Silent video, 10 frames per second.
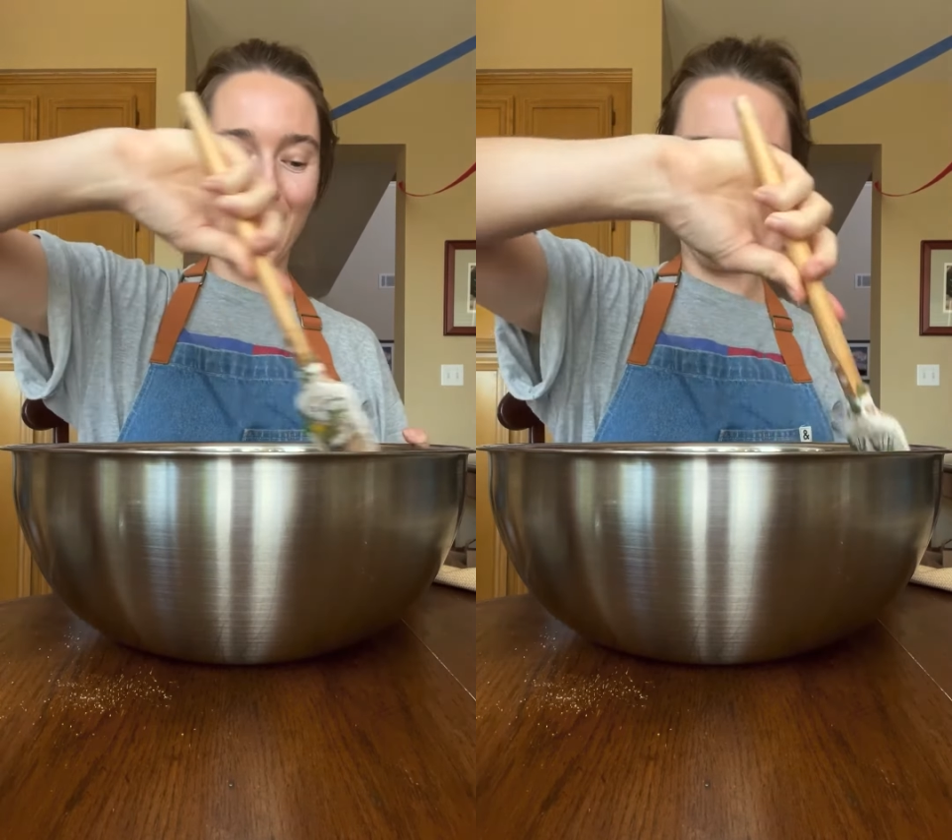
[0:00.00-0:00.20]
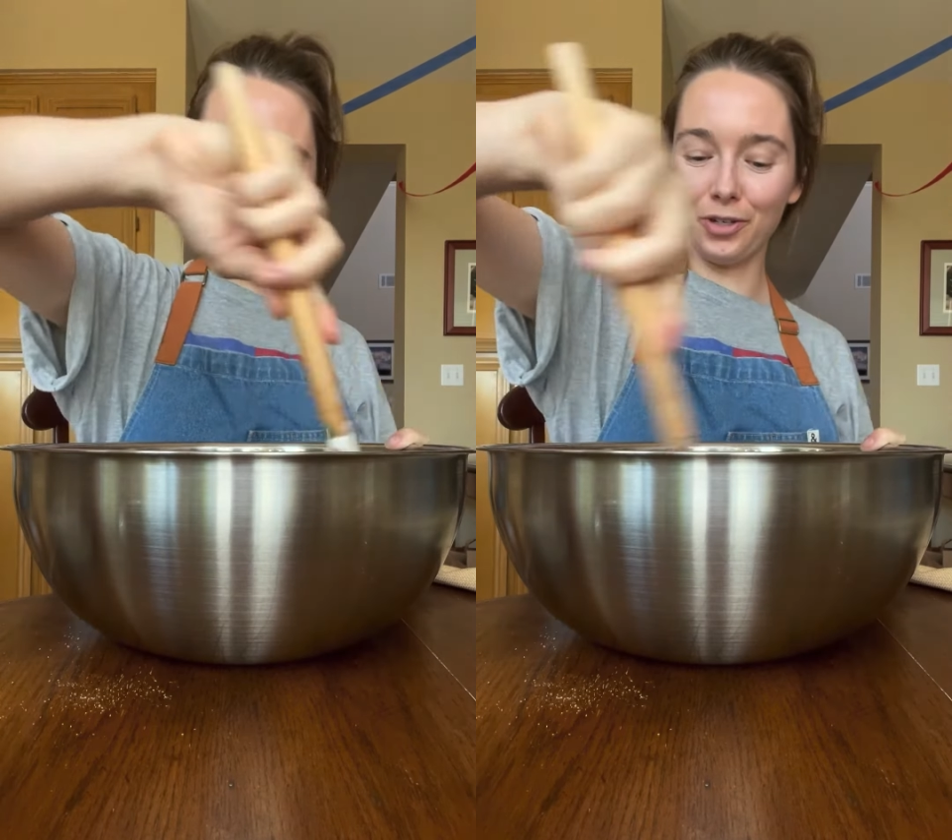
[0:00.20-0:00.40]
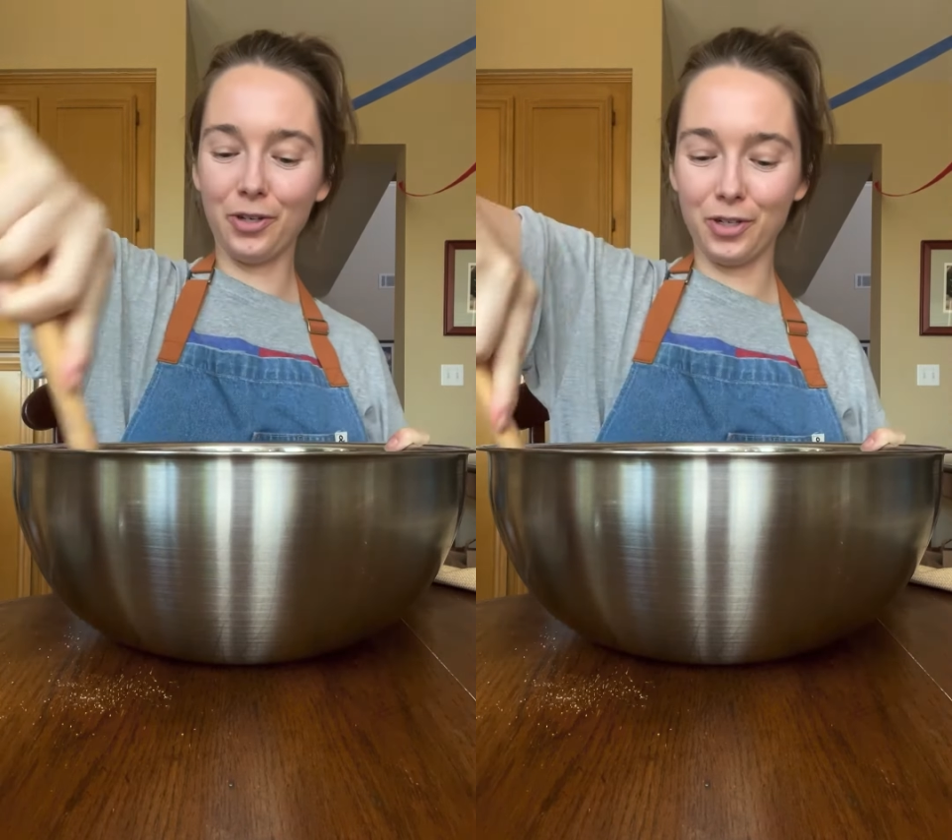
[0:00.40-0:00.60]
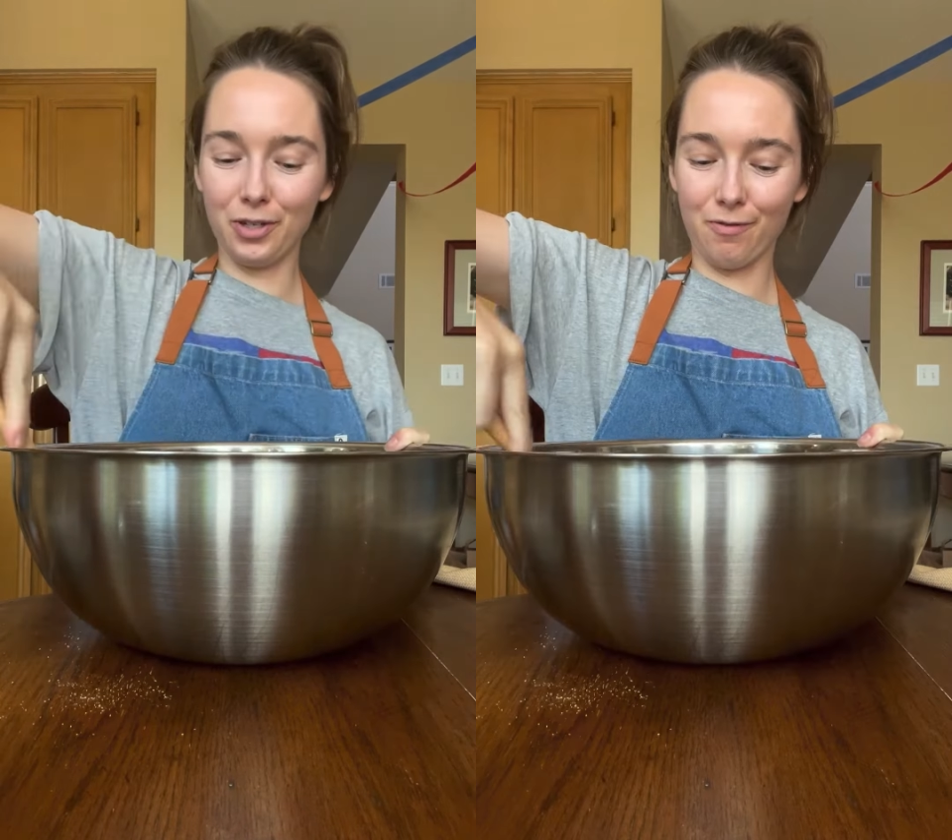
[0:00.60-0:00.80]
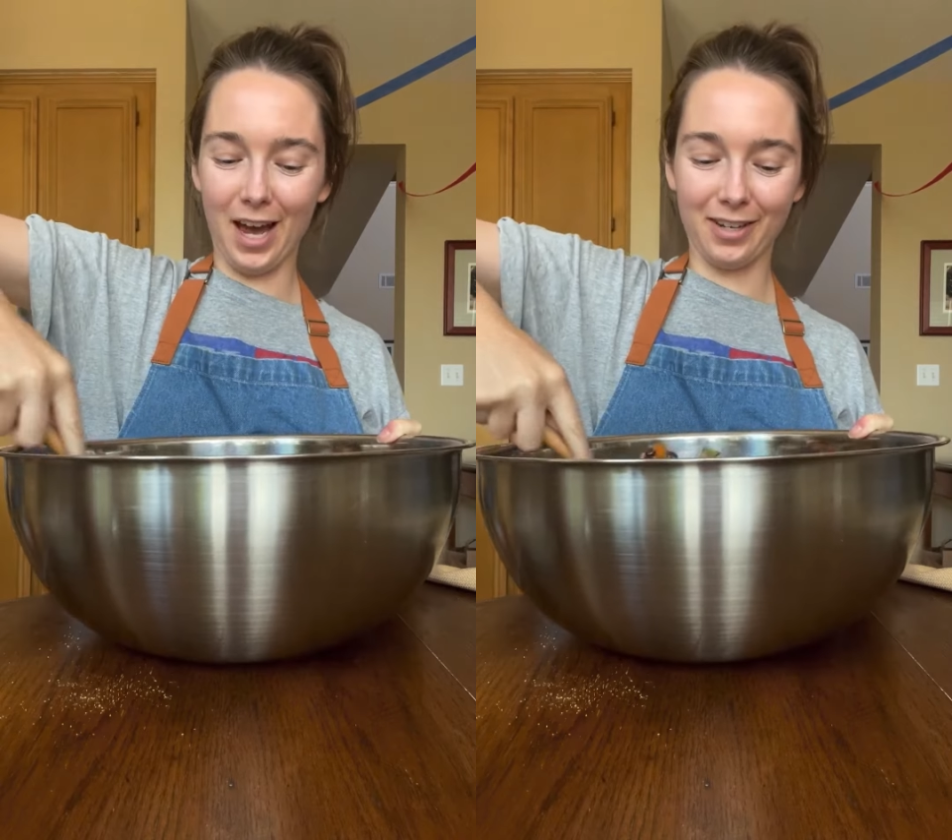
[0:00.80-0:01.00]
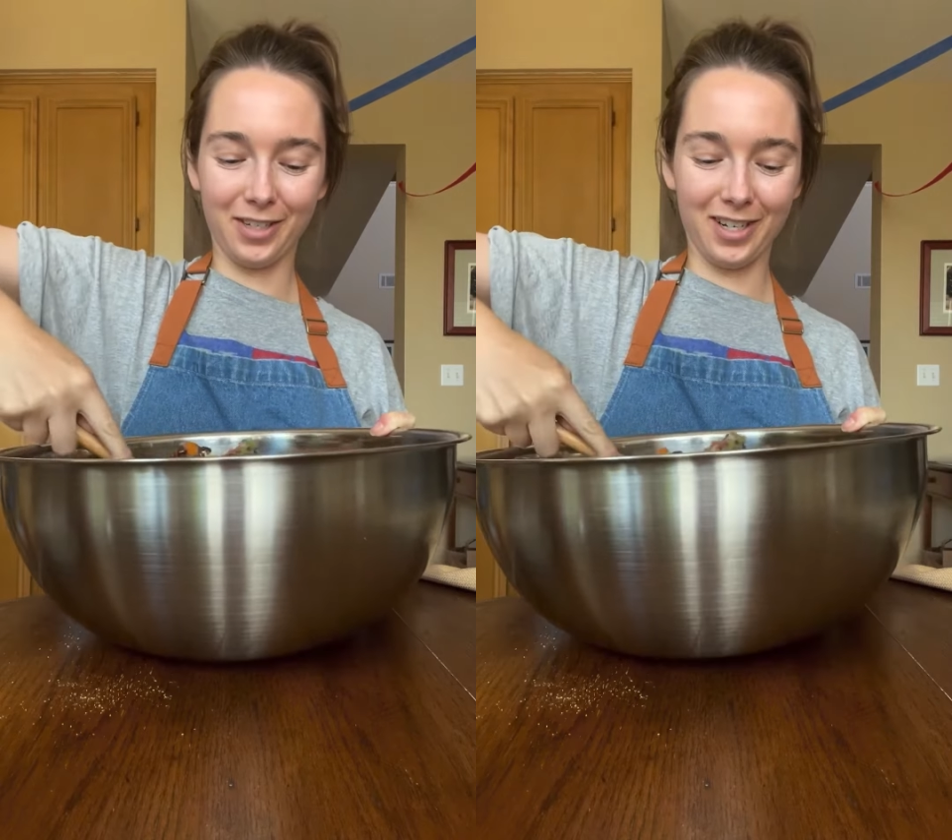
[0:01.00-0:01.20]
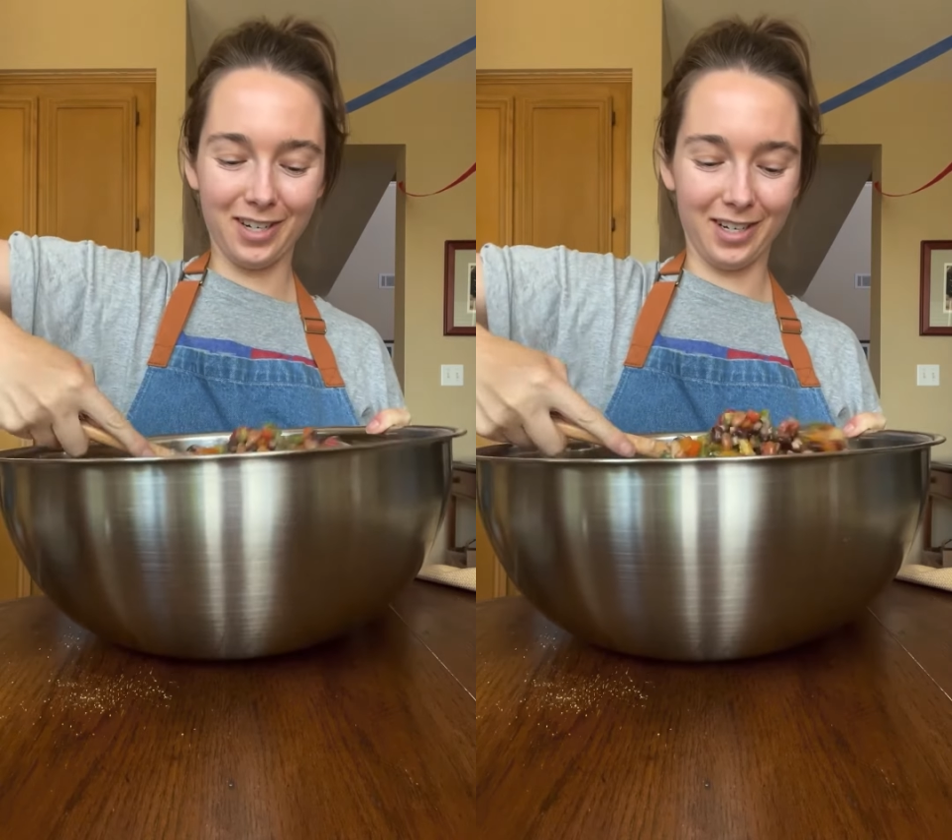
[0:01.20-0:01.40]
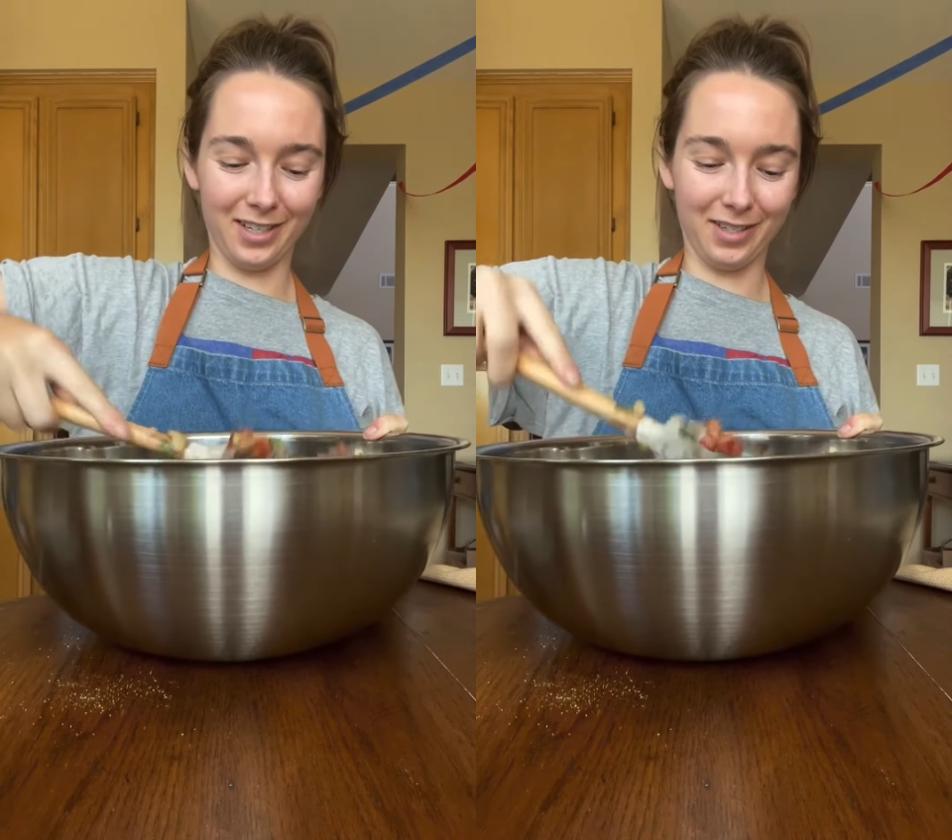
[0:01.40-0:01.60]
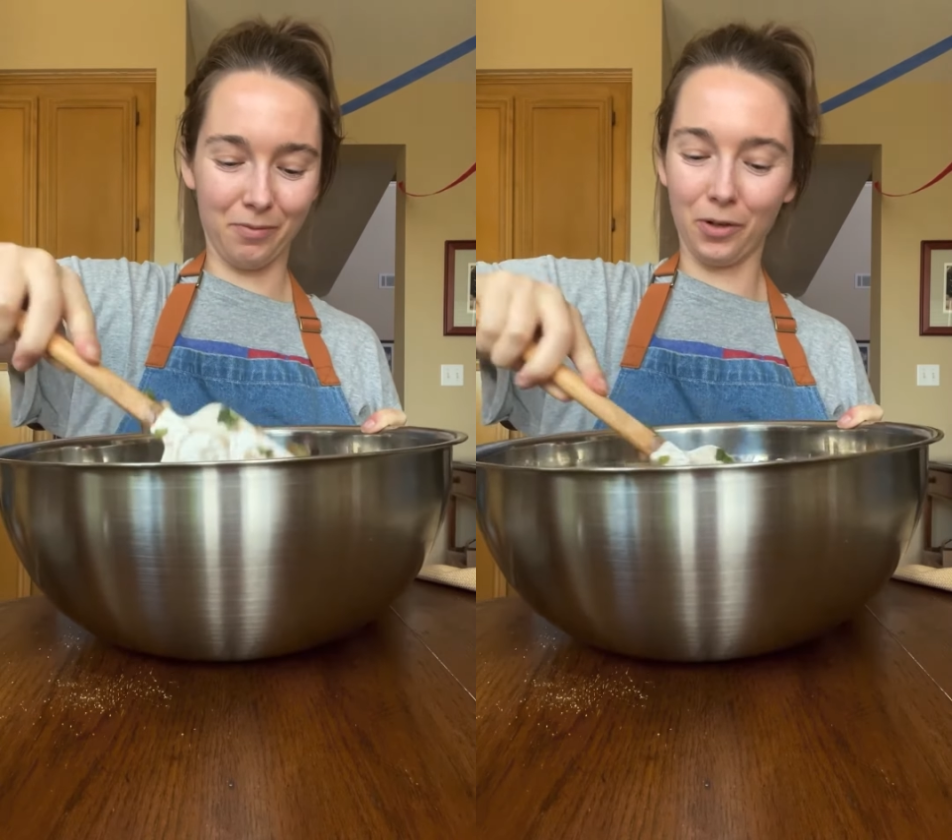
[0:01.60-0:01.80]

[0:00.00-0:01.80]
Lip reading: I'm sure you could do it faster because